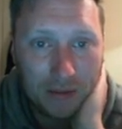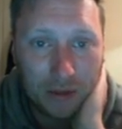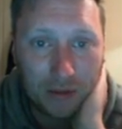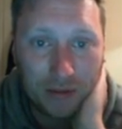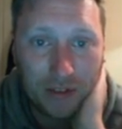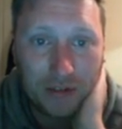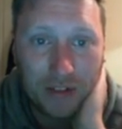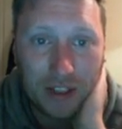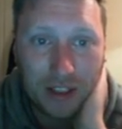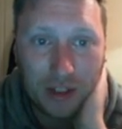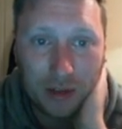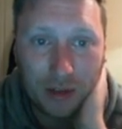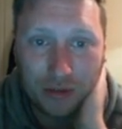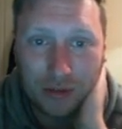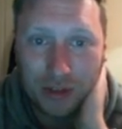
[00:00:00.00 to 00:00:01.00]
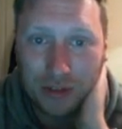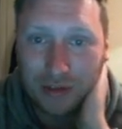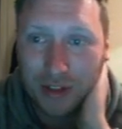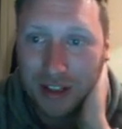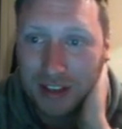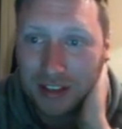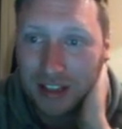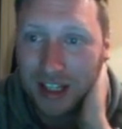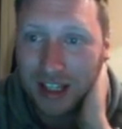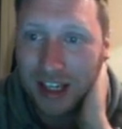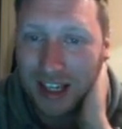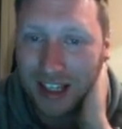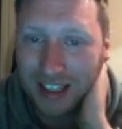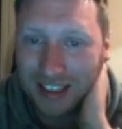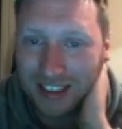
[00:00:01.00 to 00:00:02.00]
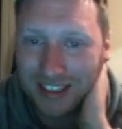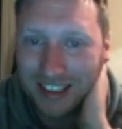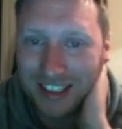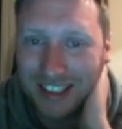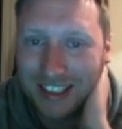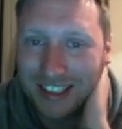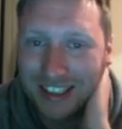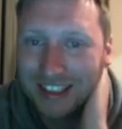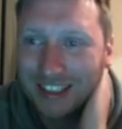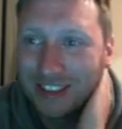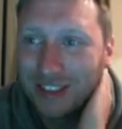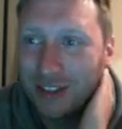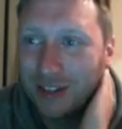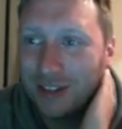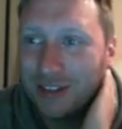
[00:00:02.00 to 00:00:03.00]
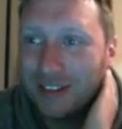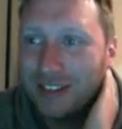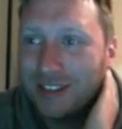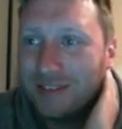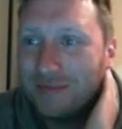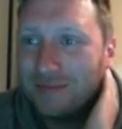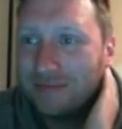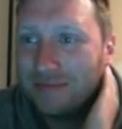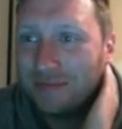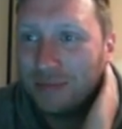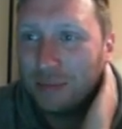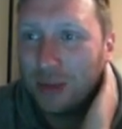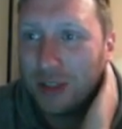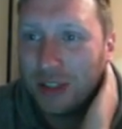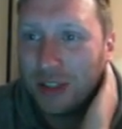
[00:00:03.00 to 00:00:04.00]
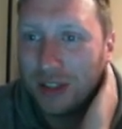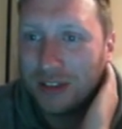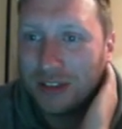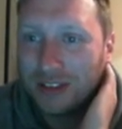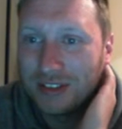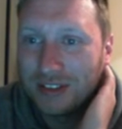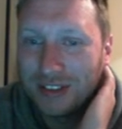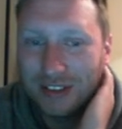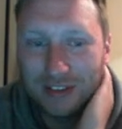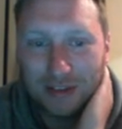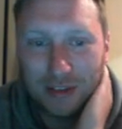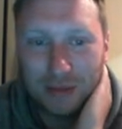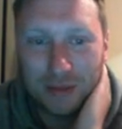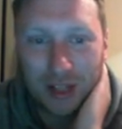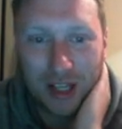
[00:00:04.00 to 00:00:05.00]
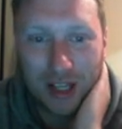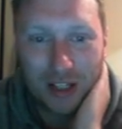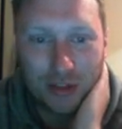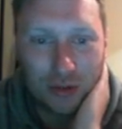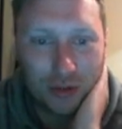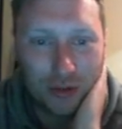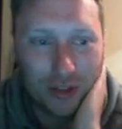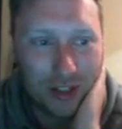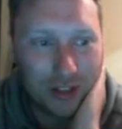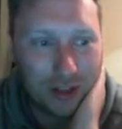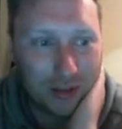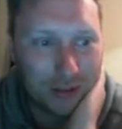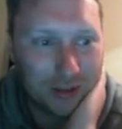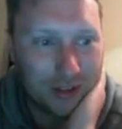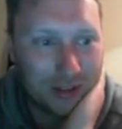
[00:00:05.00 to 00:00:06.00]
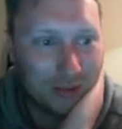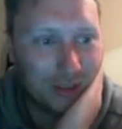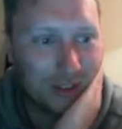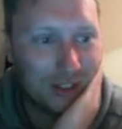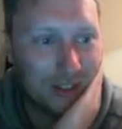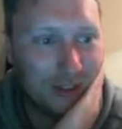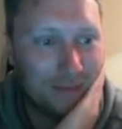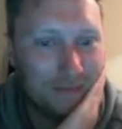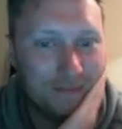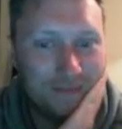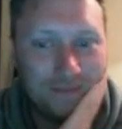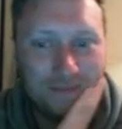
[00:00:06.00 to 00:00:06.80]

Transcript: Well, 15 goals from defence. So pretty good from Troy Thomas, well done.